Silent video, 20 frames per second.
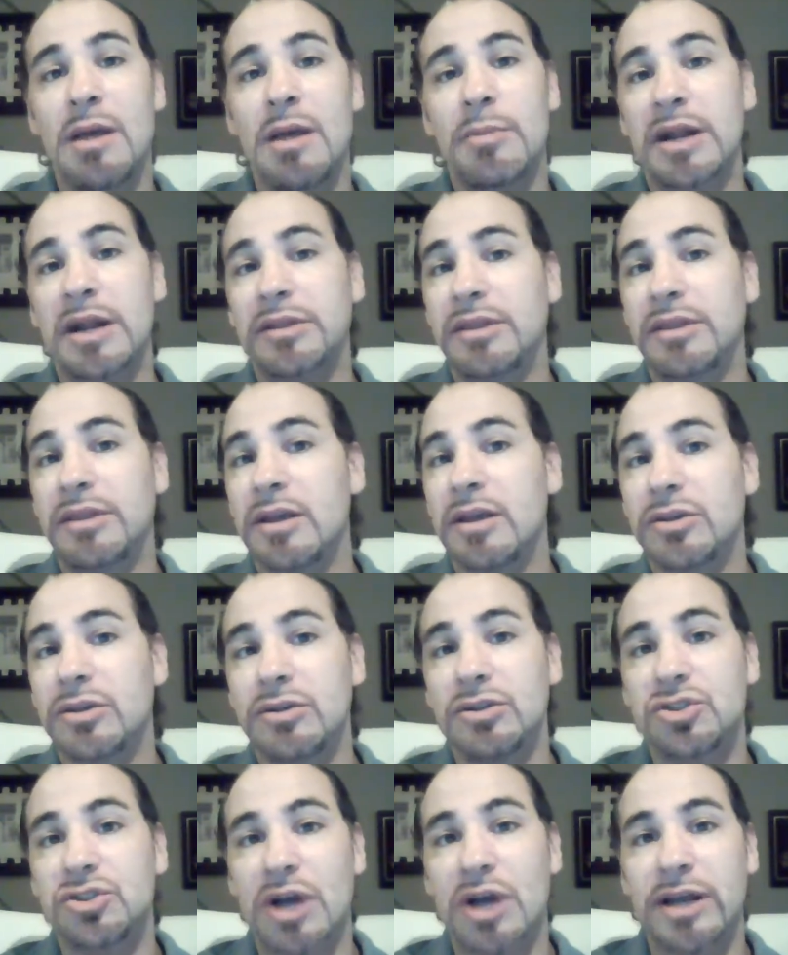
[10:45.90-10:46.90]
But I think
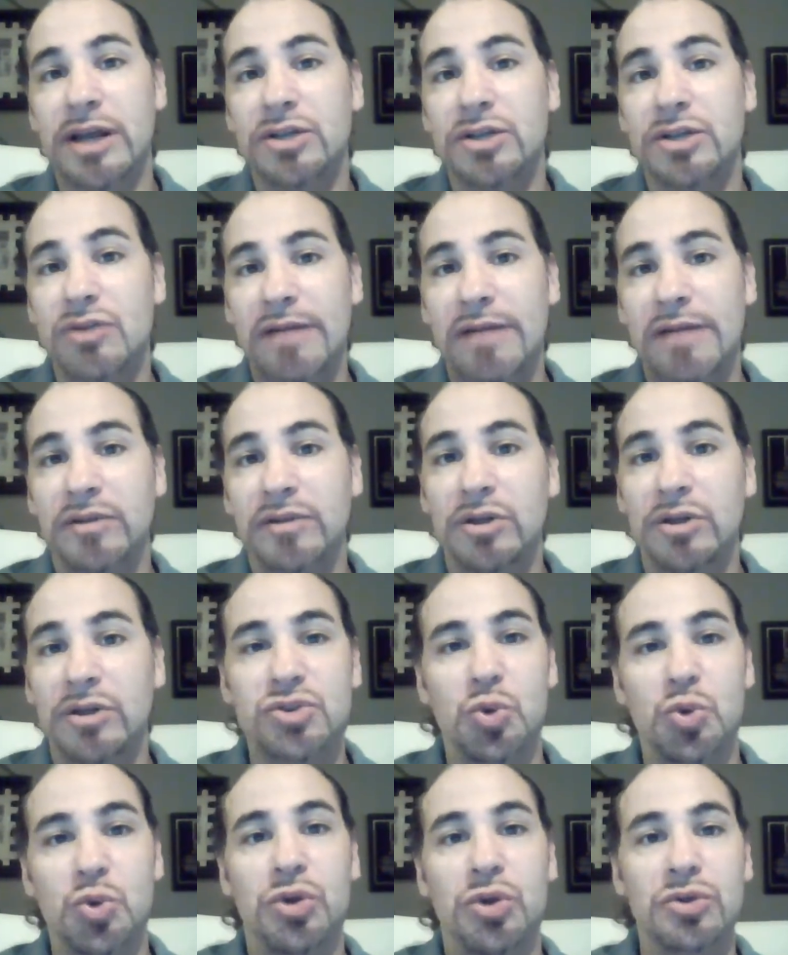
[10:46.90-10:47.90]
you try and draft,
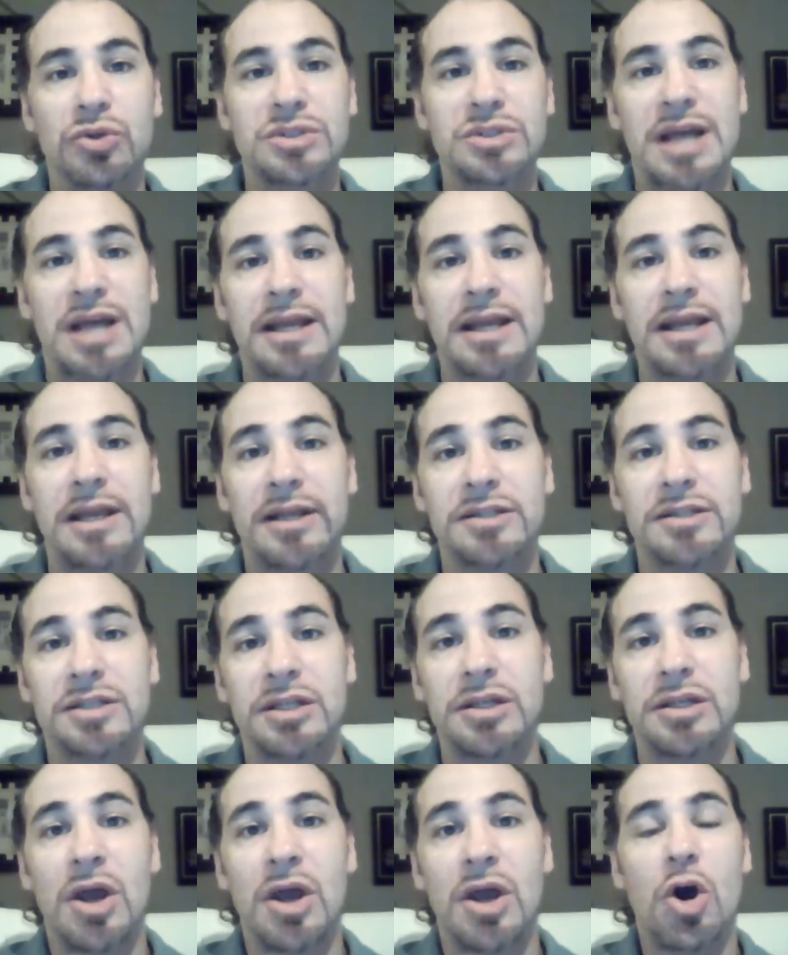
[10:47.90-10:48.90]
two of those tight ends
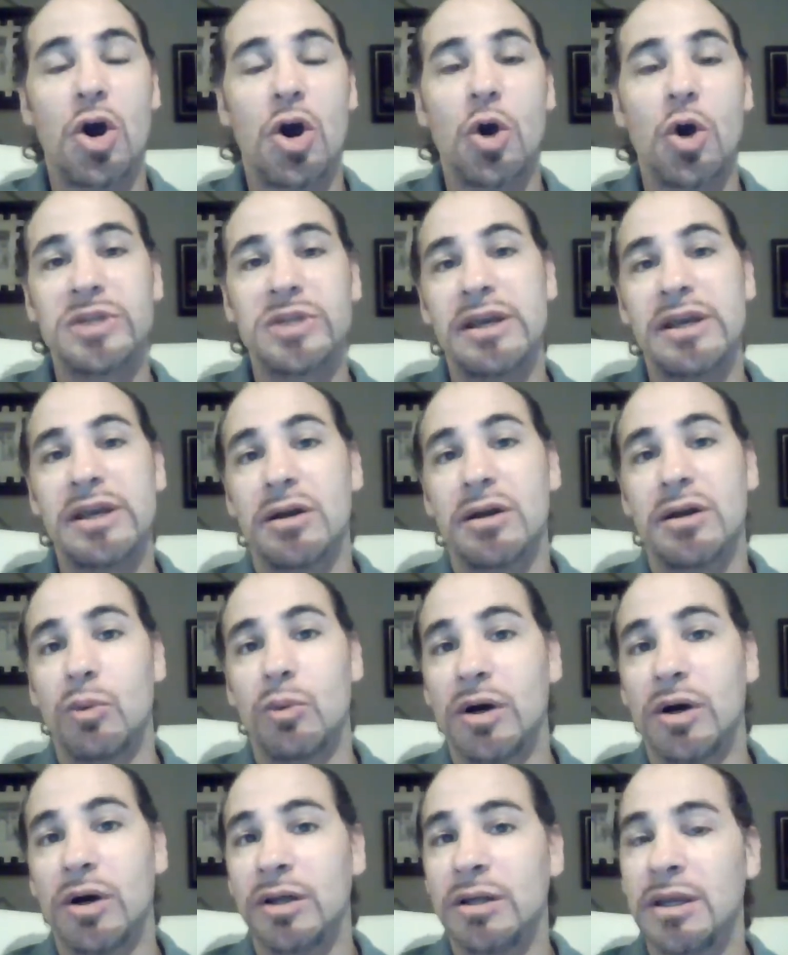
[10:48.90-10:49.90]
and hope to hit on
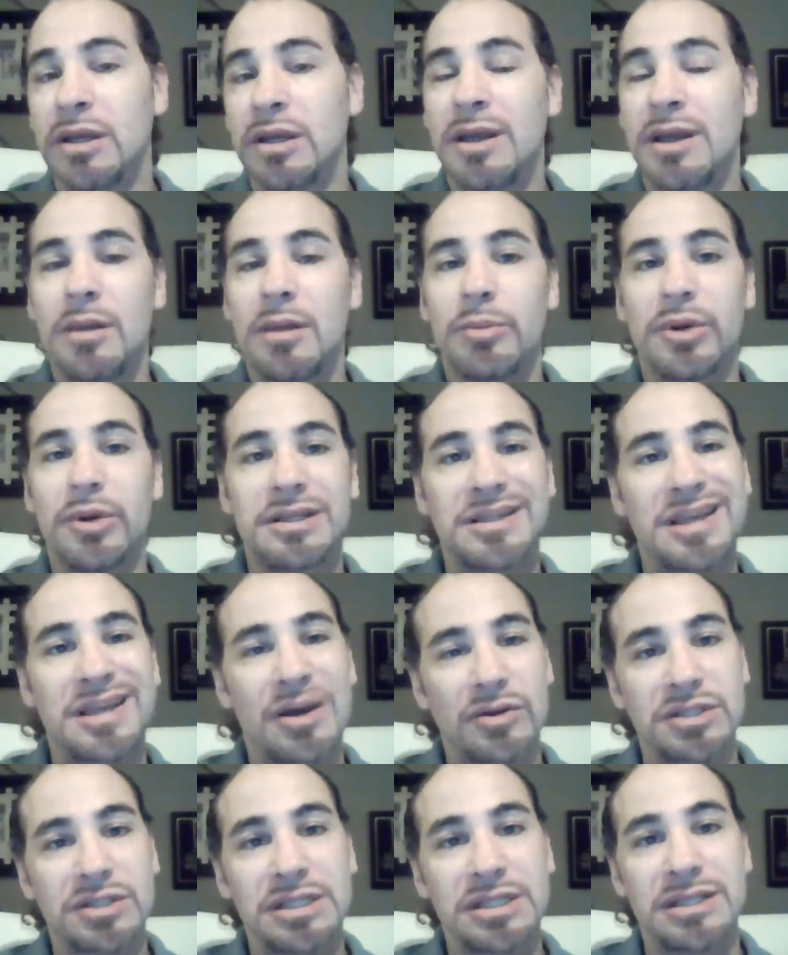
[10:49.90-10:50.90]
one. But
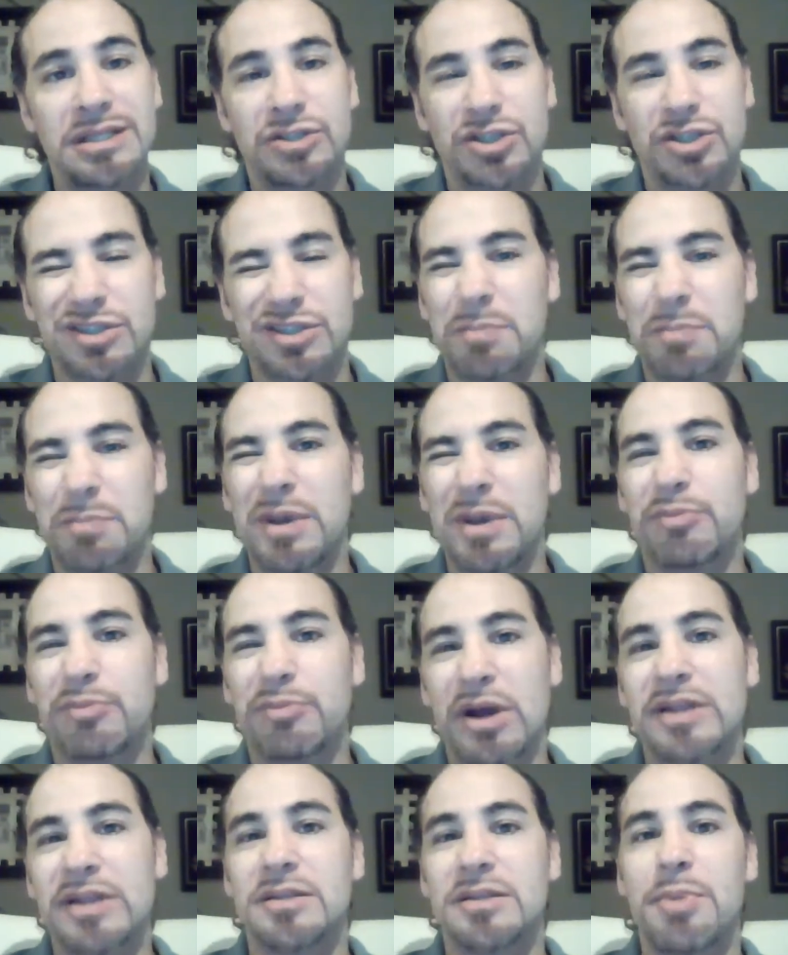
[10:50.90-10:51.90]
Kelsey, it's just a big
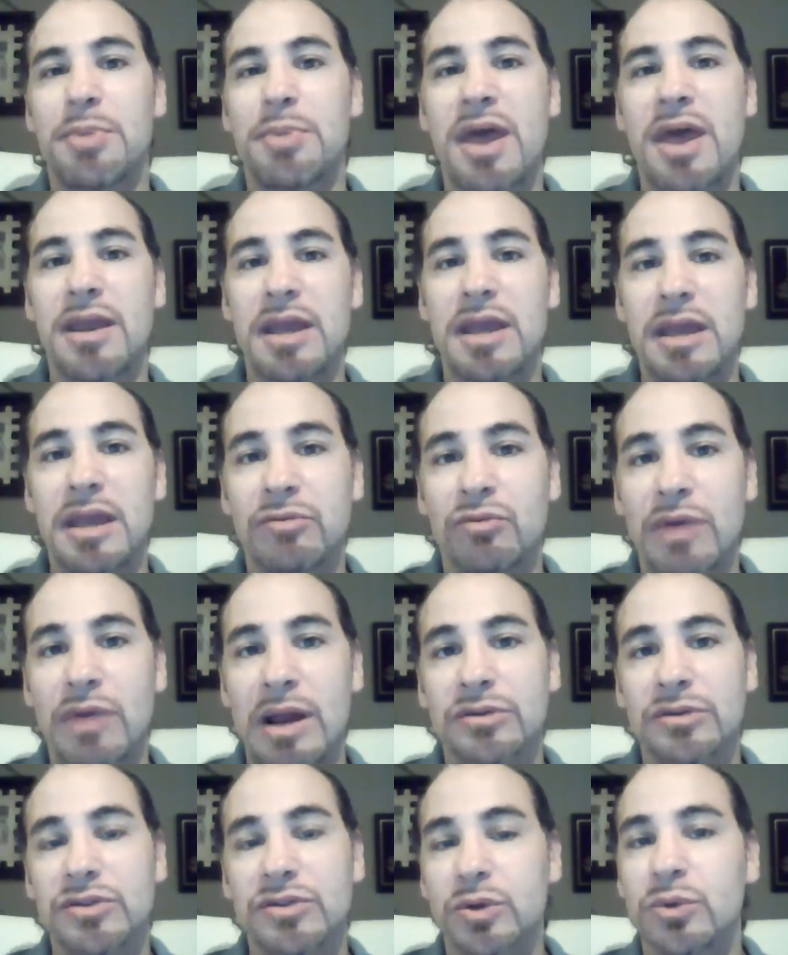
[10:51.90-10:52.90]
price to pay in
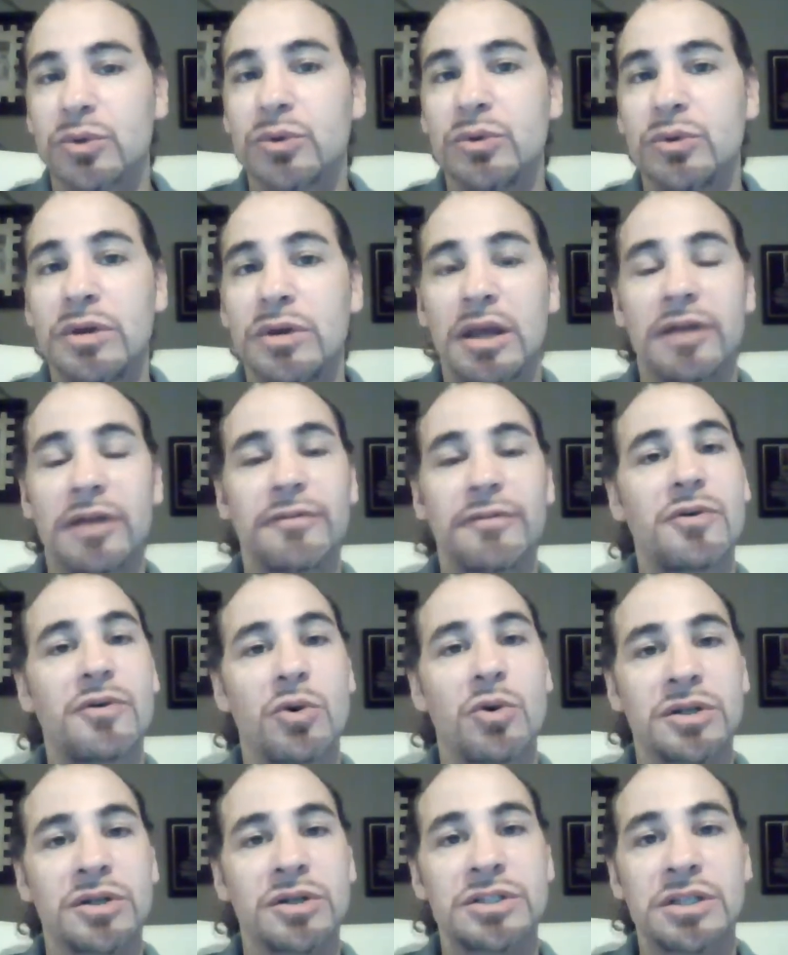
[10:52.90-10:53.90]
round 2. And of
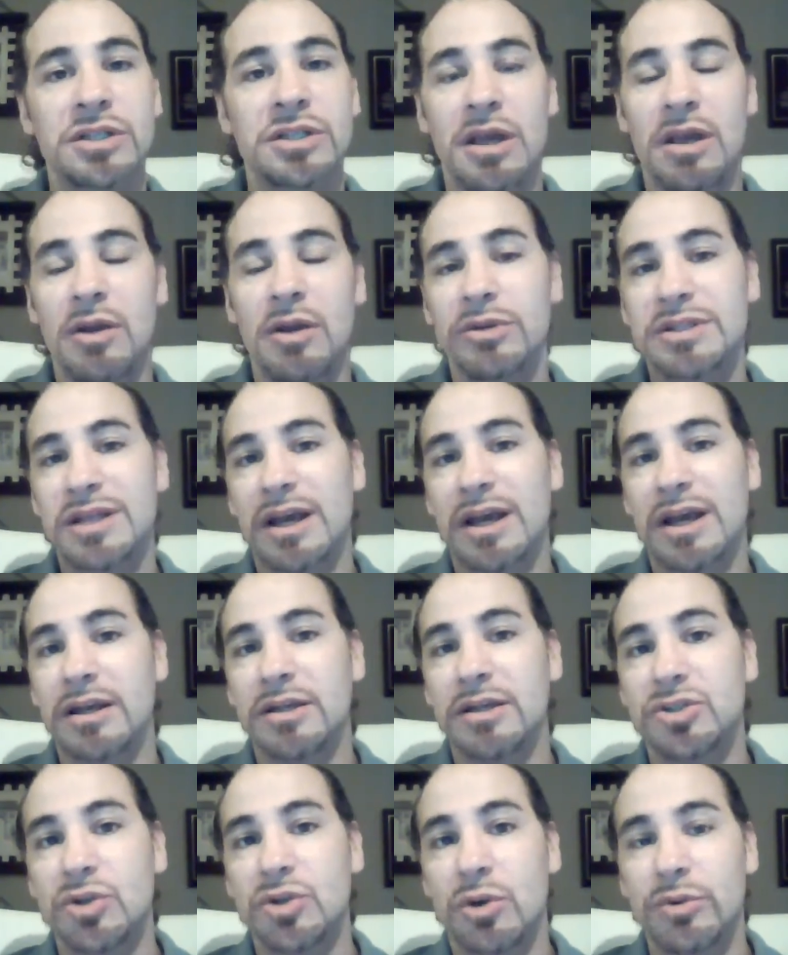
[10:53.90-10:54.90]
course, with tight
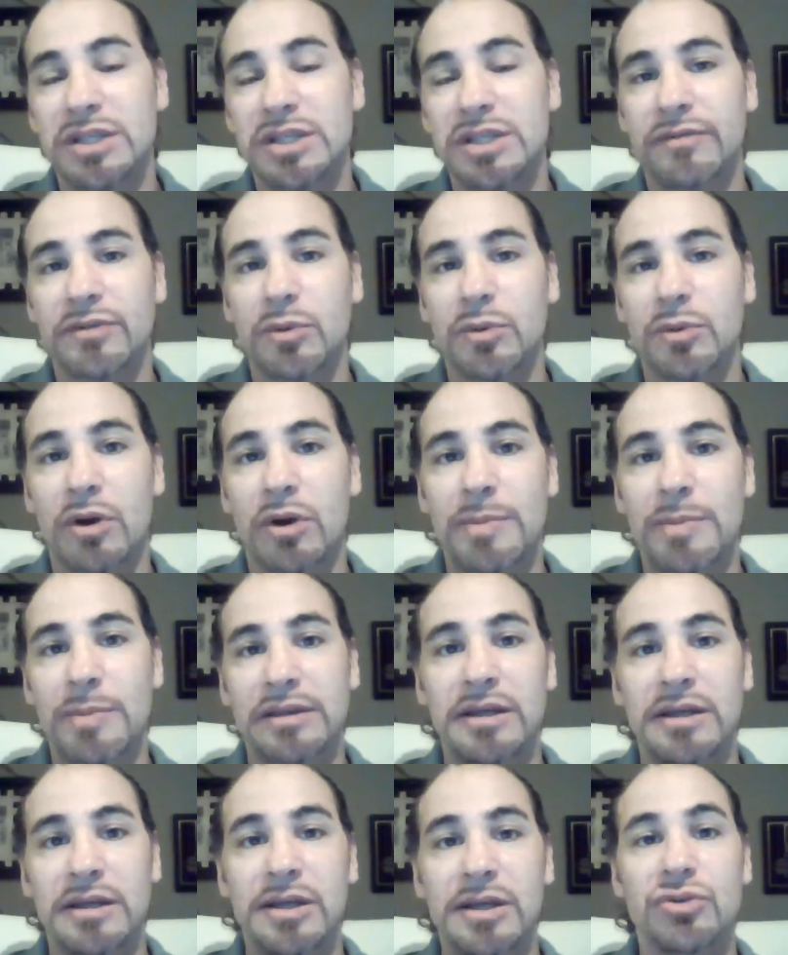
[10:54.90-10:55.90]
ends, you always have to worry
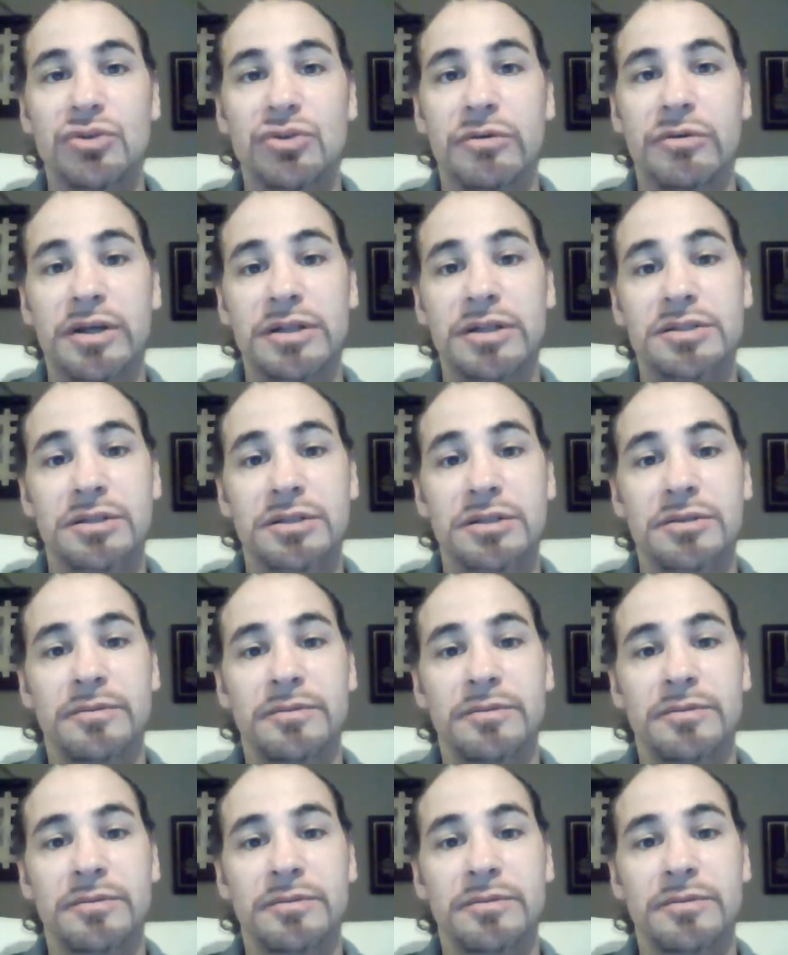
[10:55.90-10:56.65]
about the injury risk.